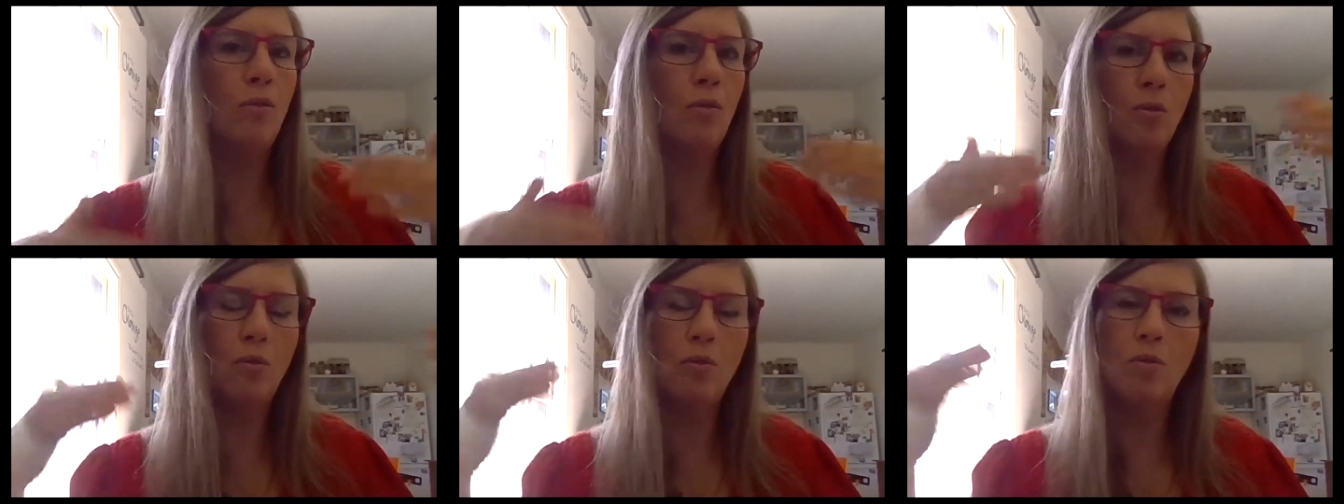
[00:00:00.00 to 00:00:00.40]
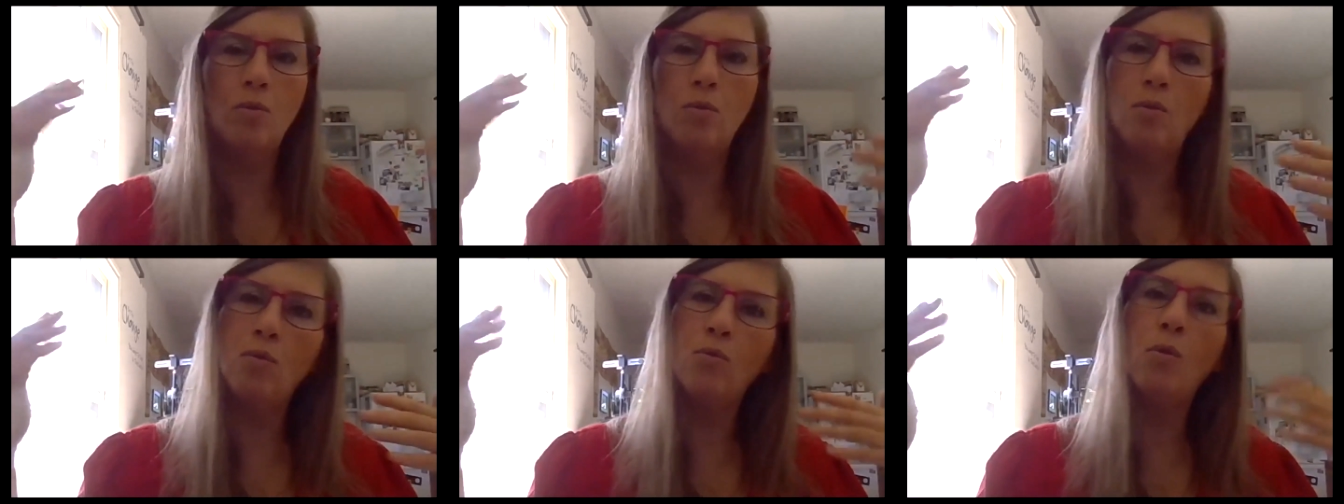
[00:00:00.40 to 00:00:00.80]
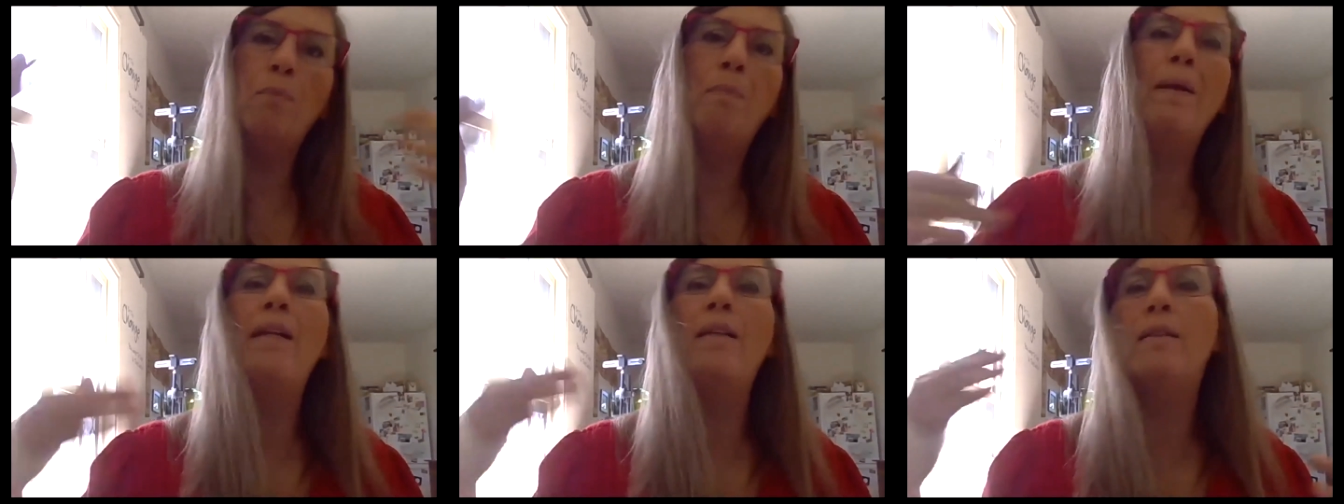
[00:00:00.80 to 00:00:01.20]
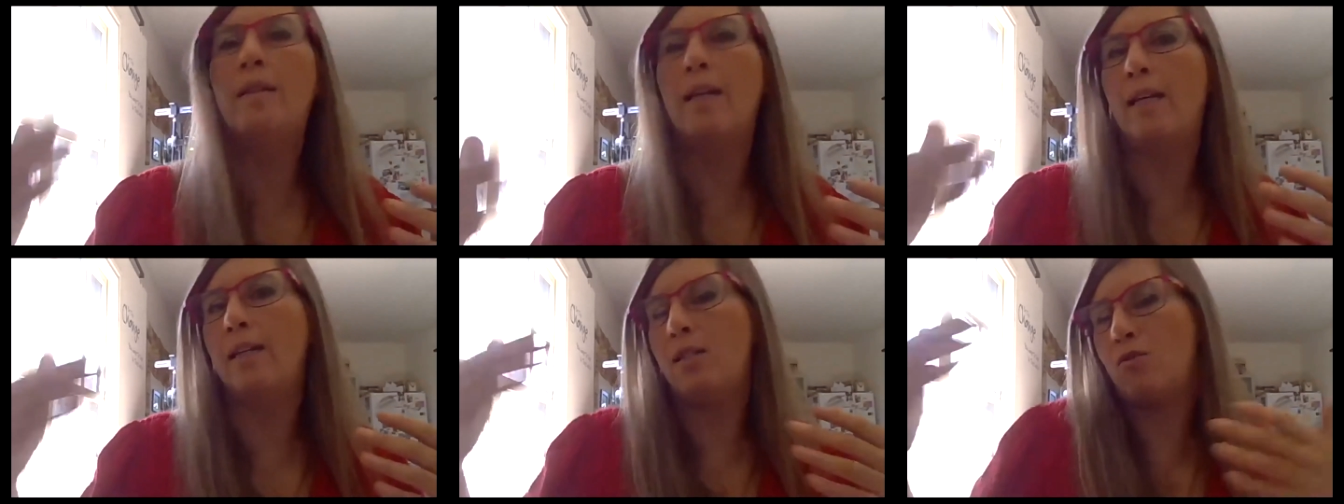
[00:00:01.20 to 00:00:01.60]
to build
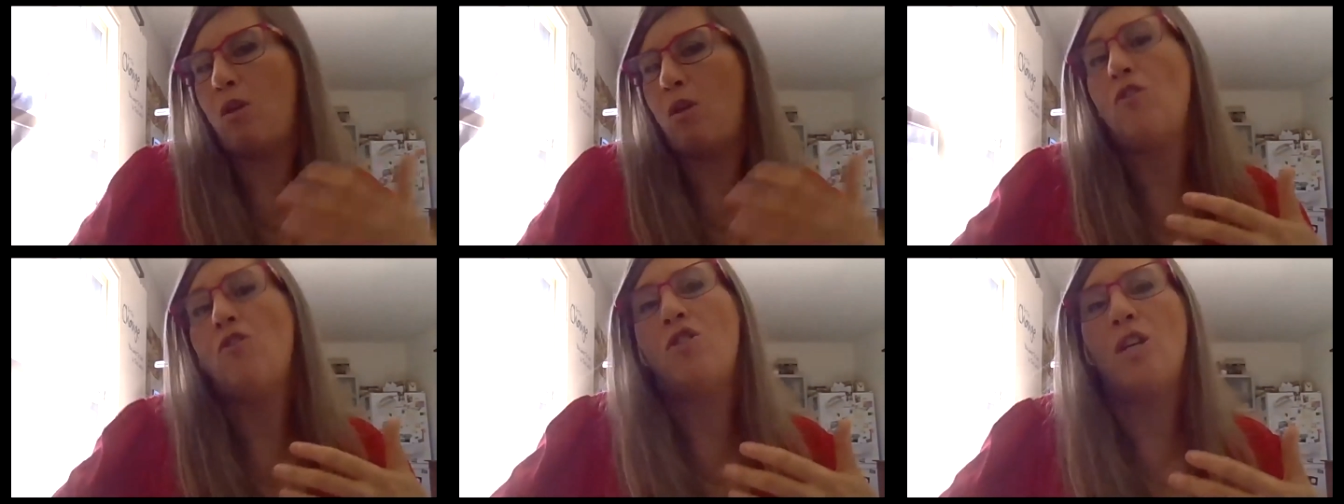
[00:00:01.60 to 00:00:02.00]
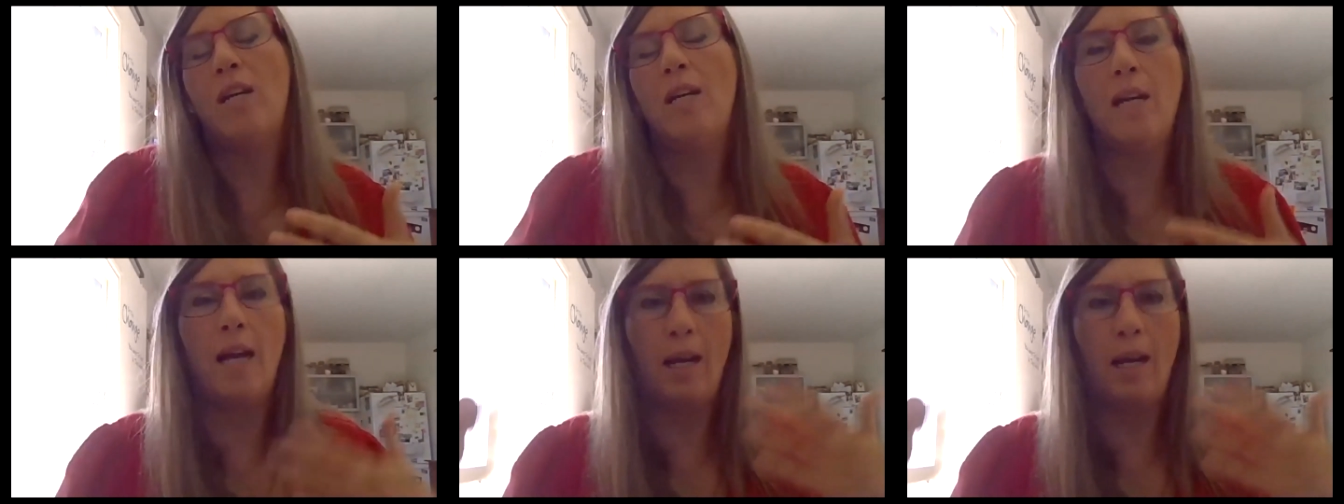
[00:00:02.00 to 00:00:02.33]
the strategy?